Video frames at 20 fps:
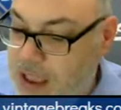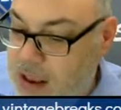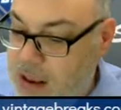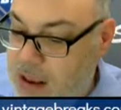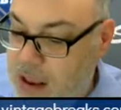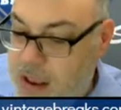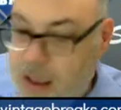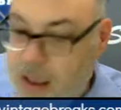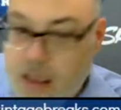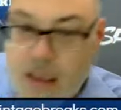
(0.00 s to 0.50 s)
on our
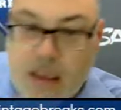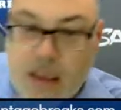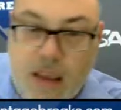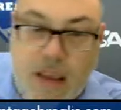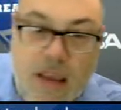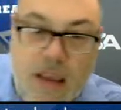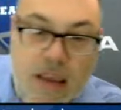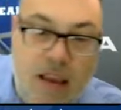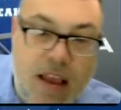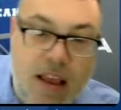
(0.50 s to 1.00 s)
site,
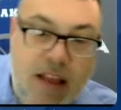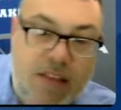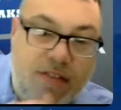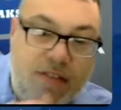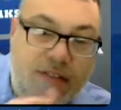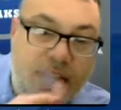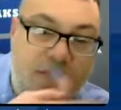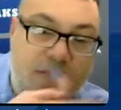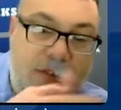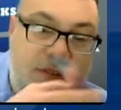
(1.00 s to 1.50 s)

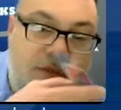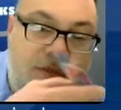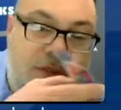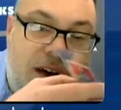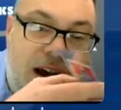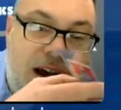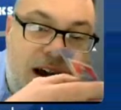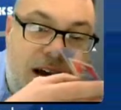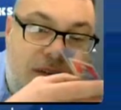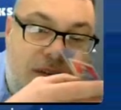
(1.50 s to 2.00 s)
and a
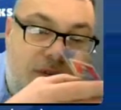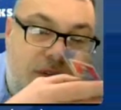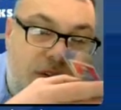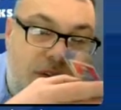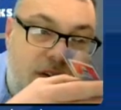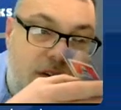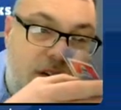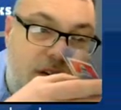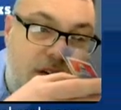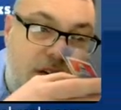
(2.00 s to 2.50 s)

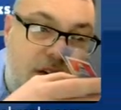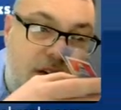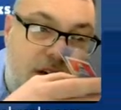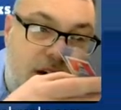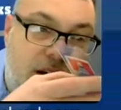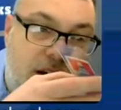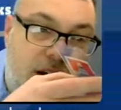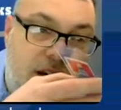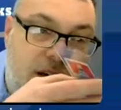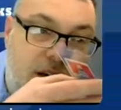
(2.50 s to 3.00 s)
75
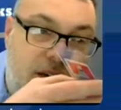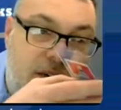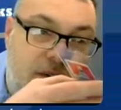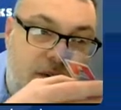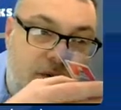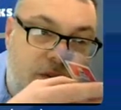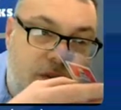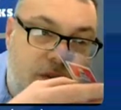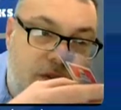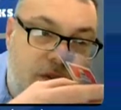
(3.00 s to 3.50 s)

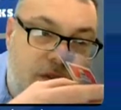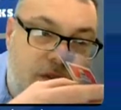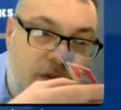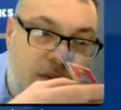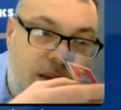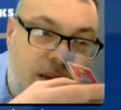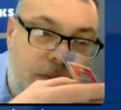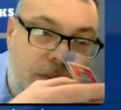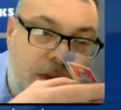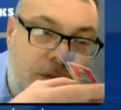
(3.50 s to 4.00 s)

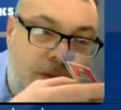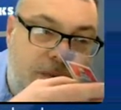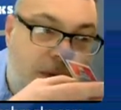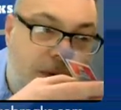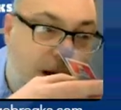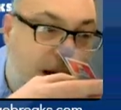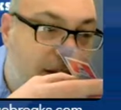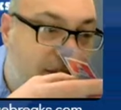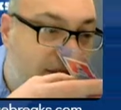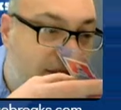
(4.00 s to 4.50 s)

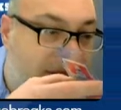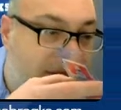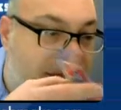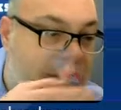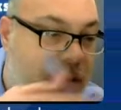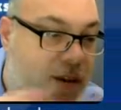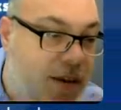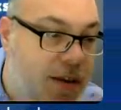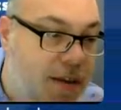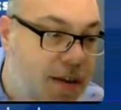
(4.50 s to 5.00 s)
set break spot